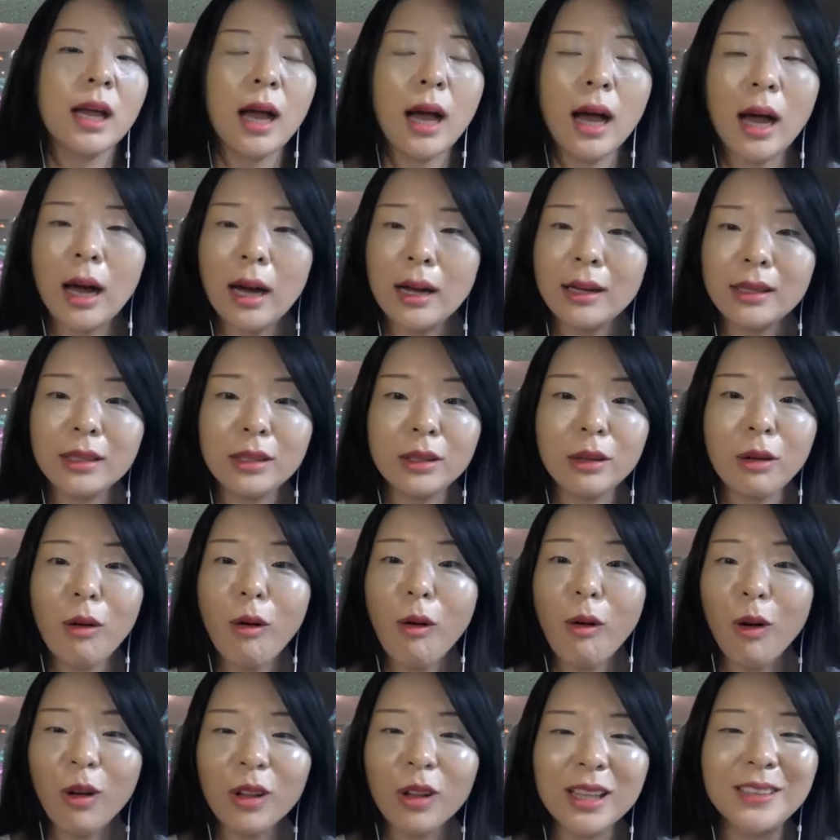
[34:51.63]

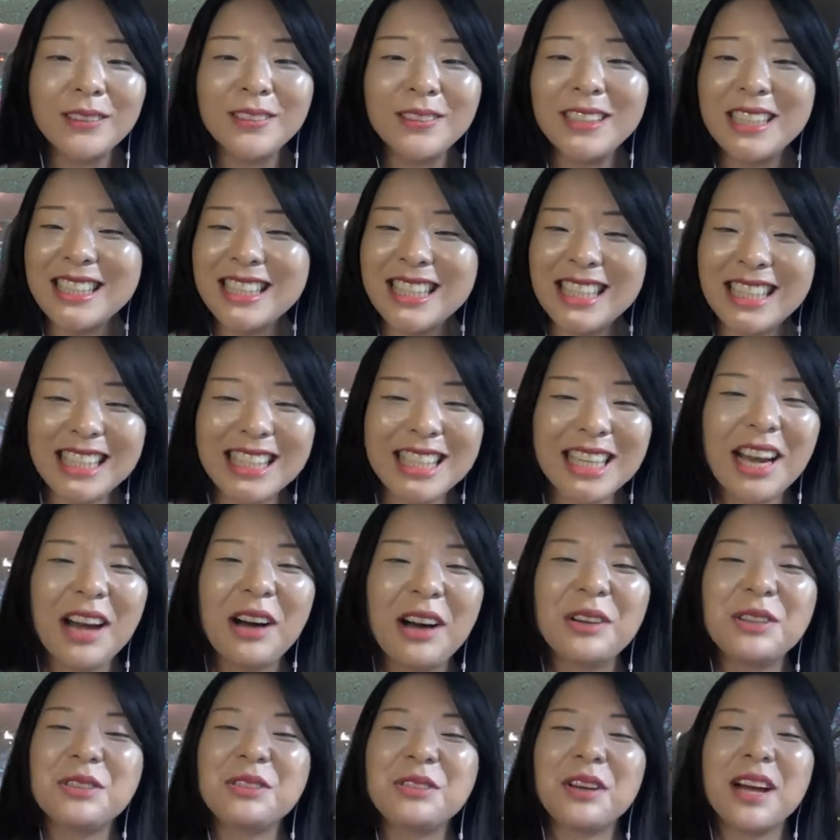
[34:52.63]
all of the
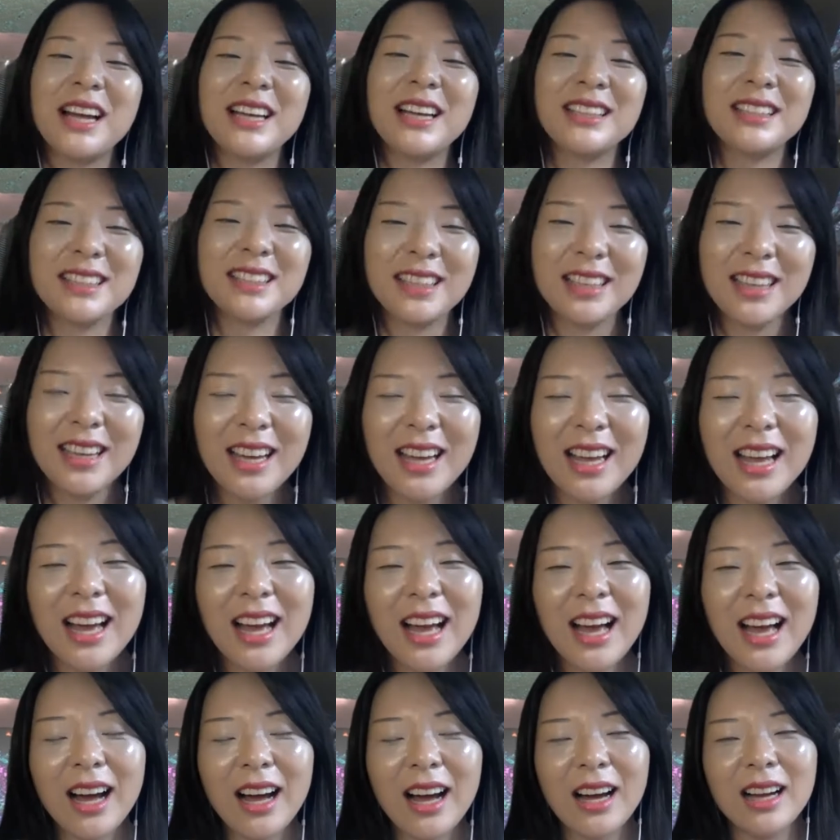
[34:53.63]
details, right?
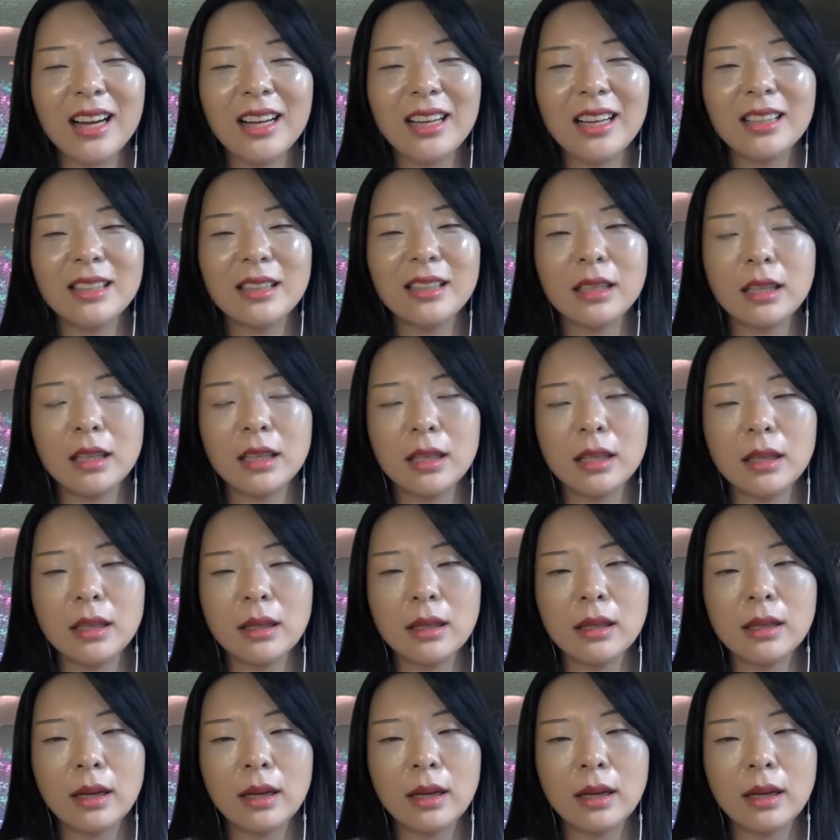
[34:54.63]
The